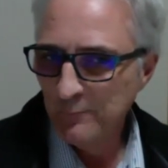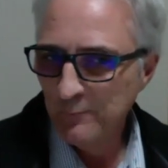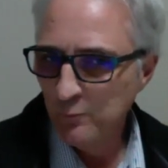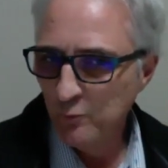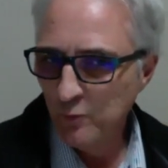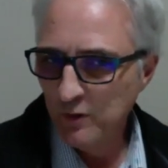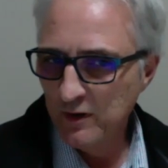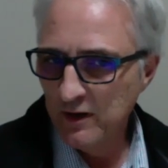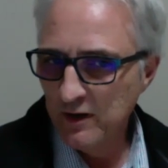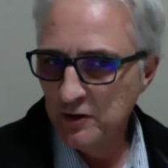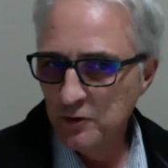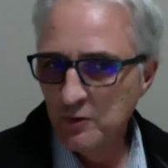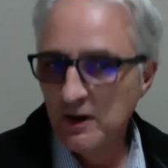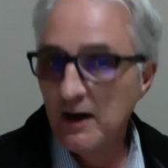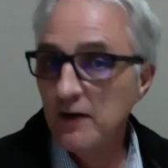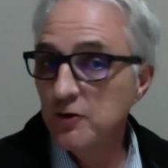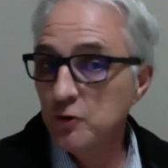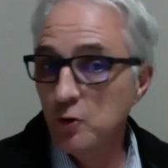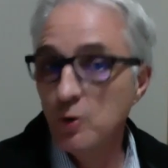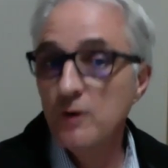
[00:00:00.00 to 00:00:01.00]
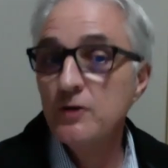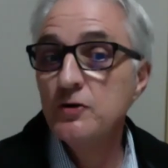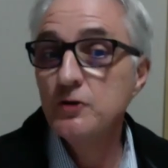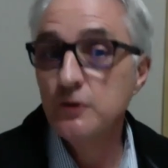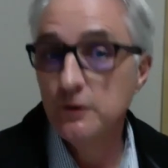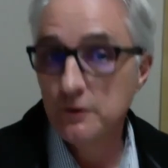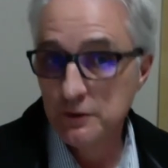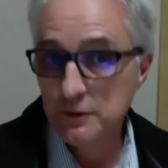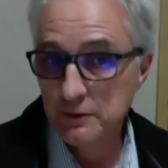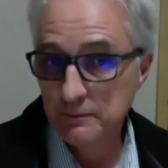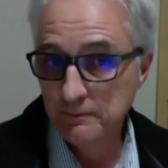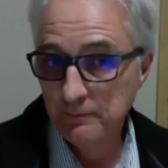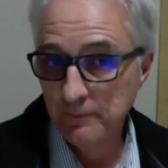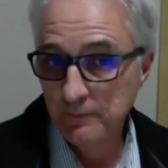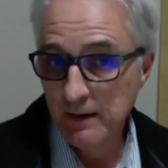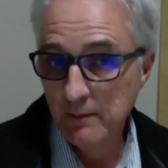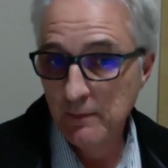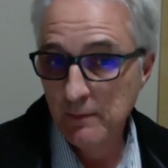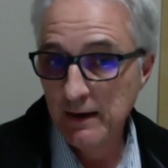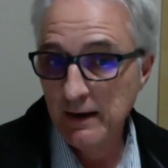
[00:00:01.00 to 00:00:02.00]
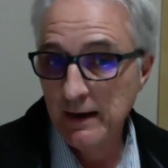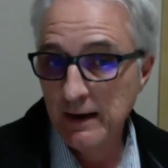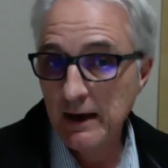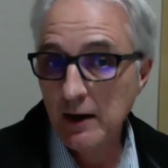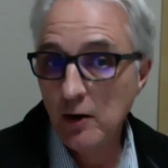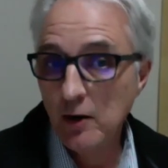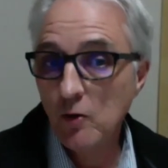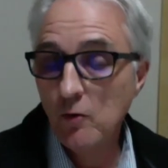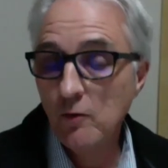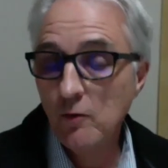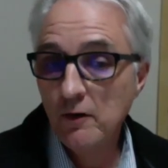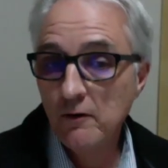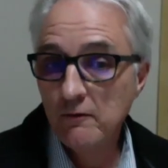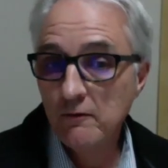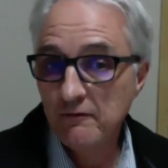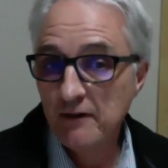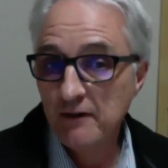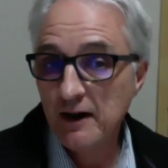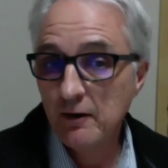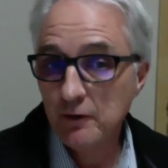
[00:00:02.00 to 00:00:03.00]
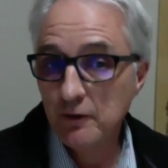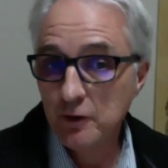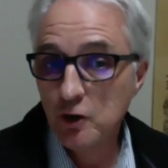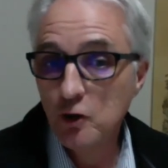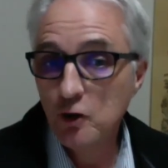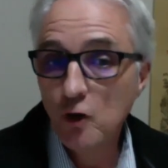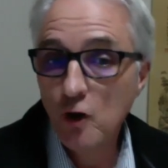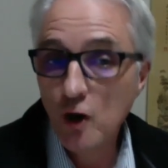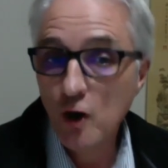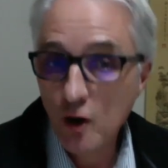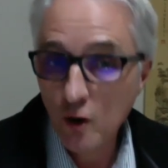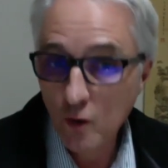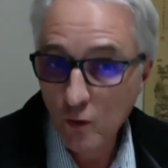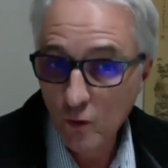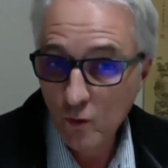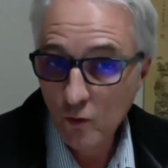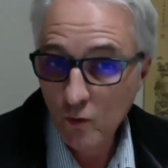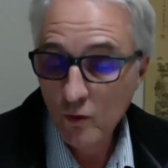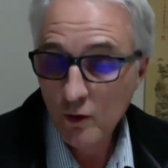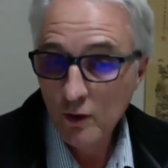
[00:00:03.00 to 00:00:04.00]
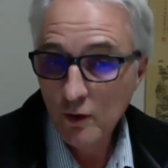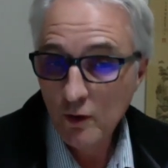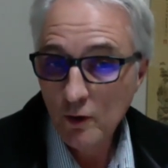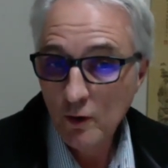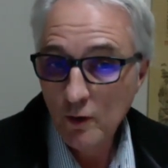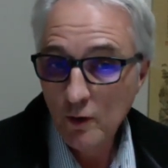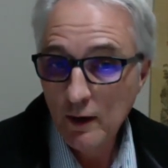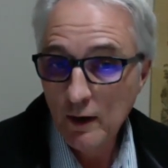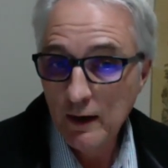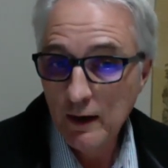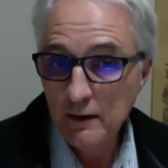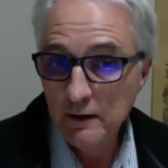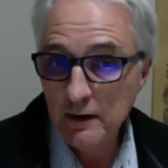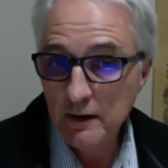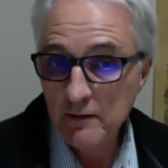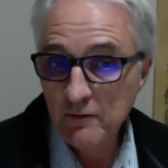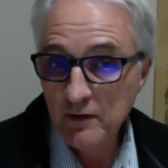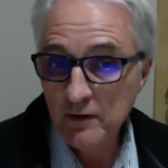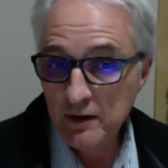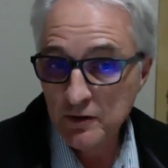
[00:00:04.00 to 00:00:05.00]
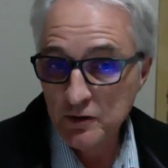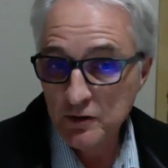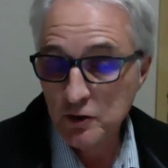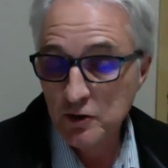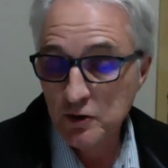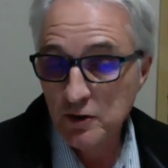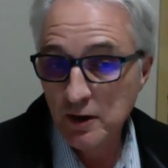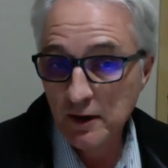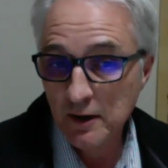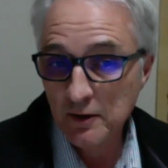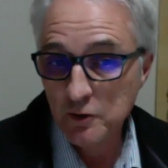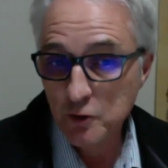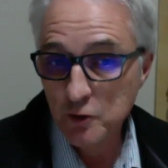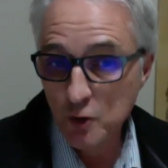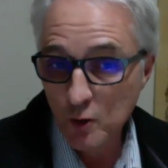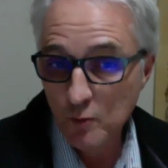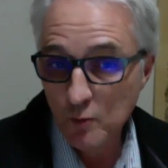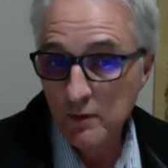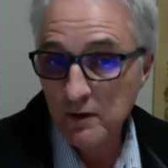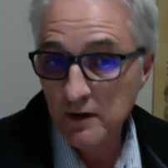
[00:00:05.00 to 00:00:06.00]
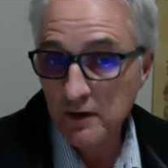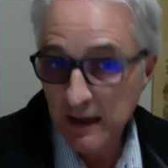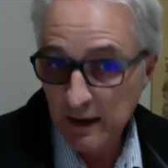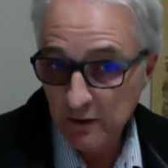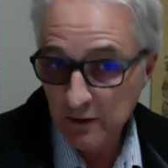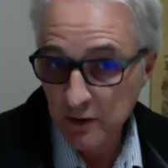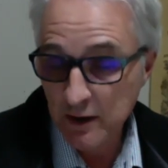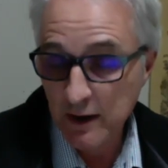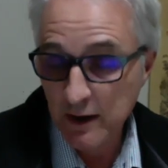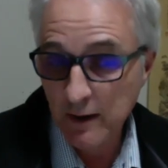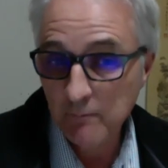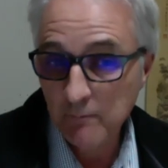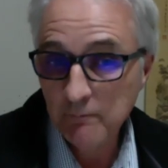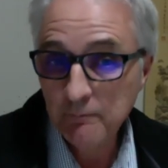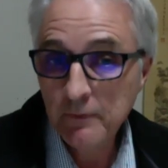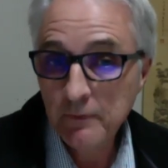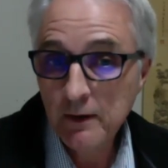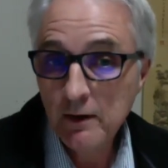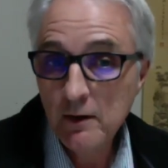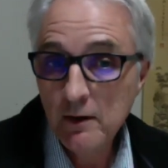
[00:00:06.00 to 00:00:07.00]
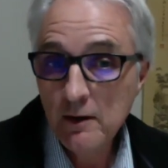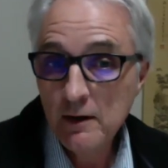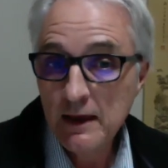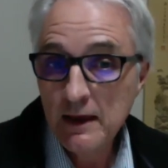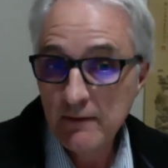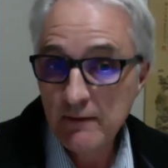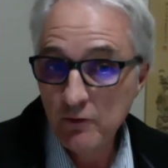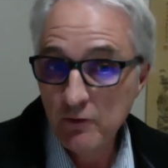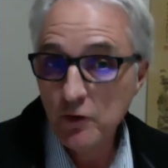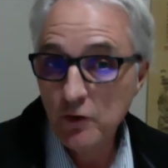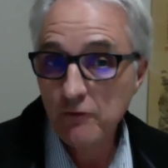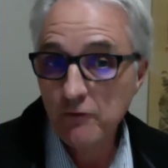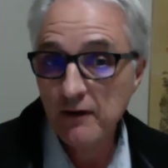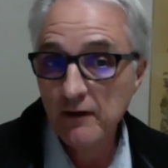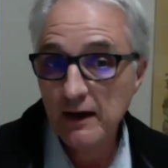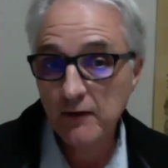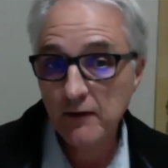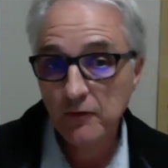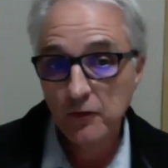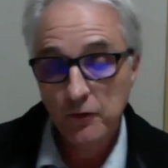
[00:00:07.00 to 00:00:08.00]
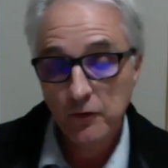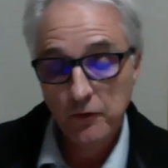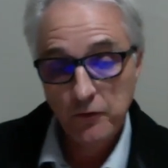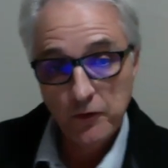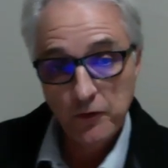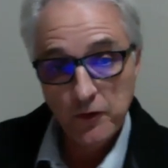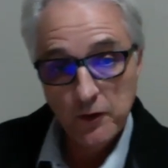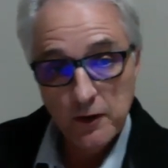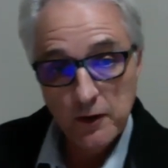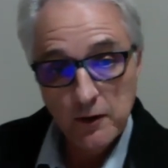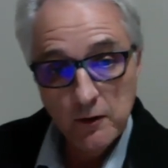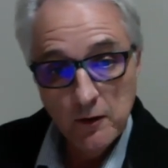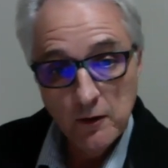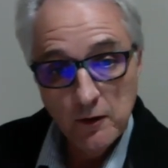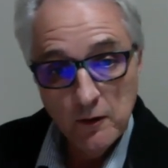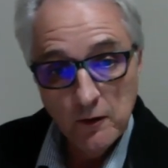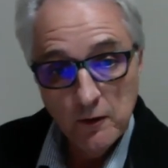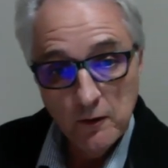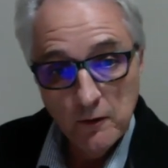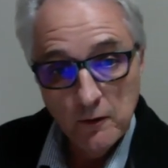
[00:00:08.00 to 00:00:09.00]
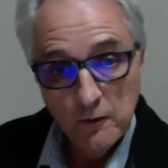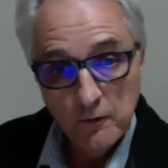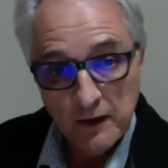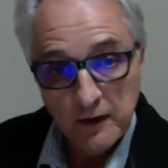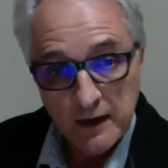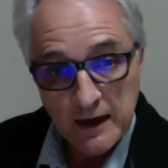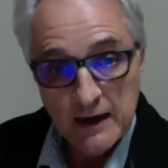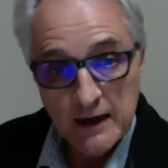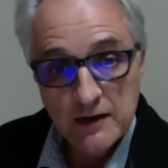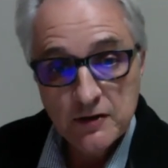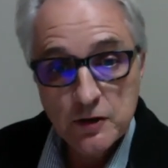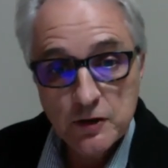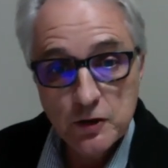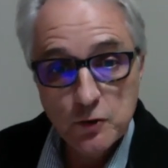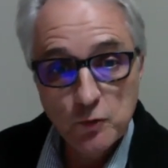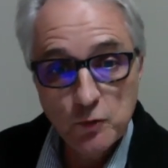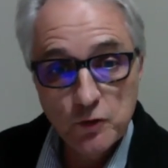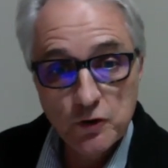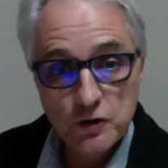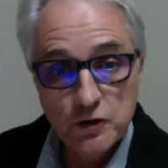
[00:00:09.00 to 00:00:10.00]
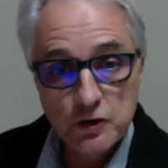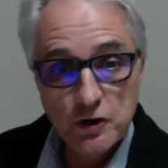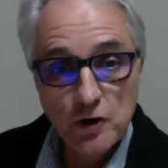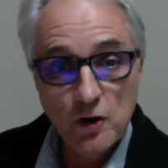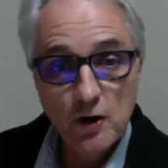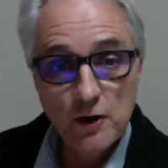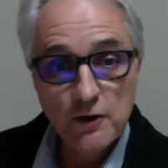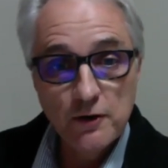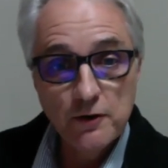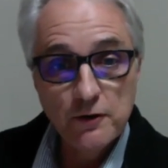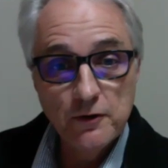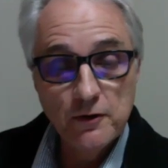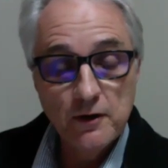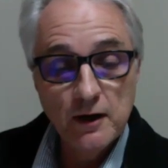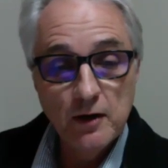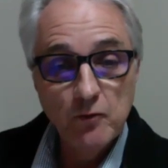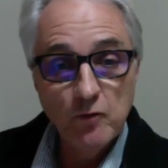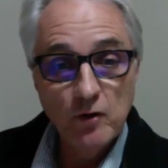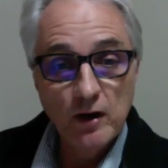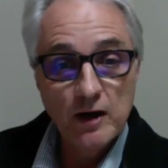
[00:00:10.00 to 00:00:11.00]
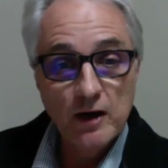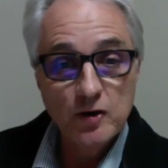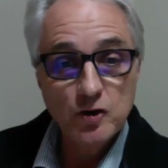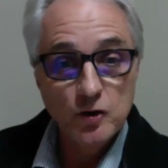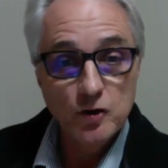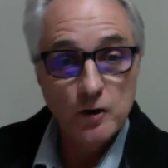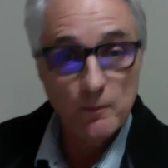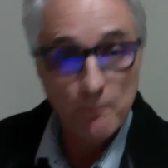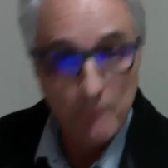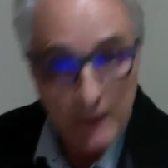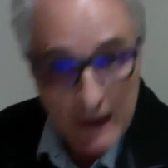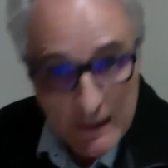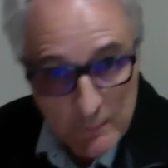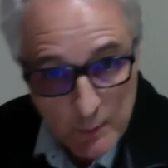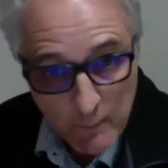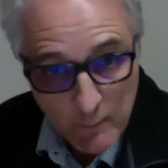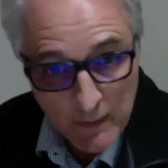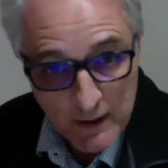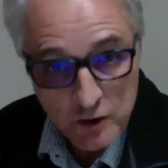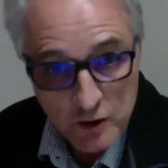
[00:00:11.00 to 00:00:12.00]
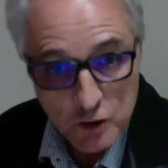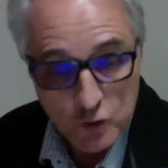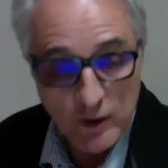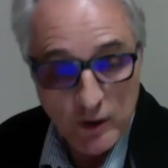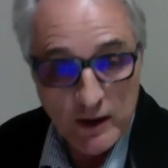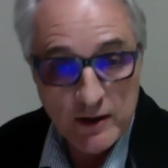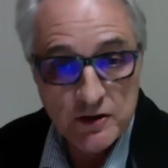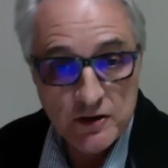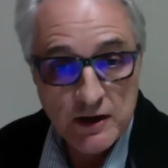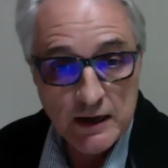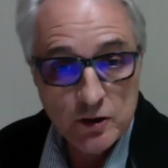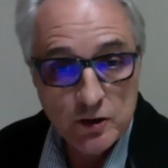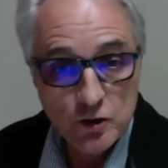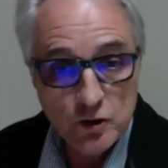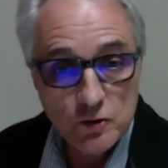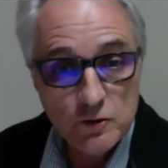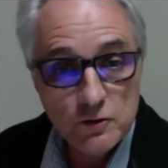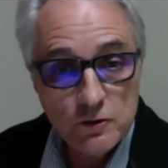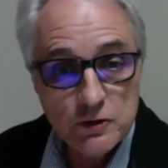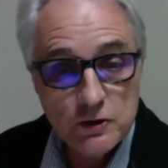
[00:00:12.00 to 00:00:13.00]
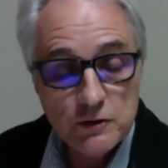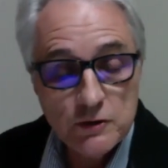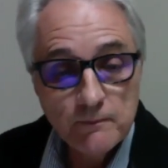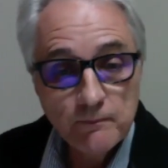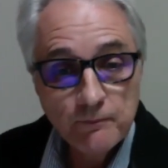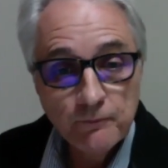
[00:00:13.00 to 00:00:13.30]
we need to ask questions about how far it can go in giving us a determined outcome, given the fact that the cases were decided in relation to paper-based transactions,